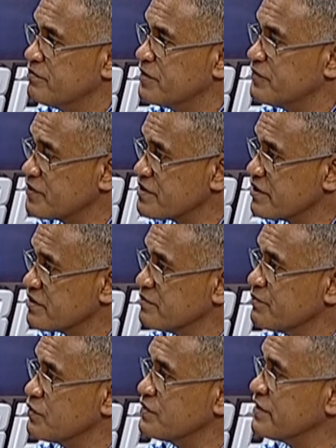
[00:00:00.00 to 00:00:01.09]
Infrastructure
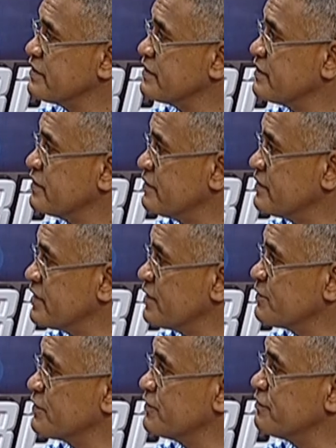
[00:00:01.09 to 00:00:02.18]
projects, these
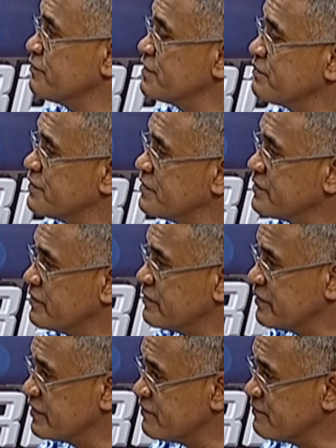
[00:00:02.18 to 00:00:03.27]
types of investments
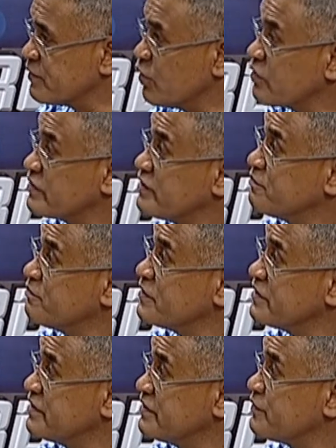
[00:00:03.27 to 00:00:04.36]
that gives long-term
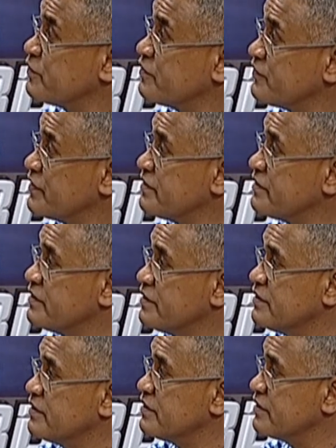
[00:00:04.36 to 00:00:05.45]
return to the fund,
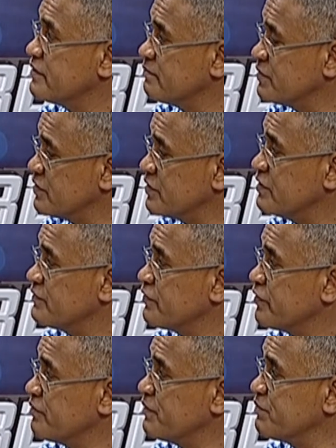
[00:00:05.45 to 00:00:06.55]
particularly
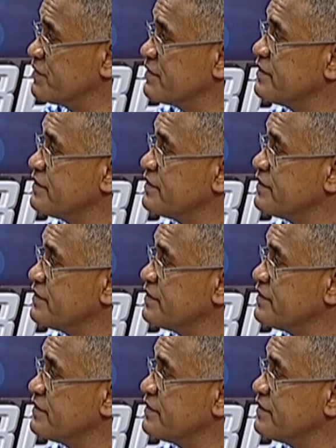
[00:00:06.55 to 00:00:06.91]
for the members.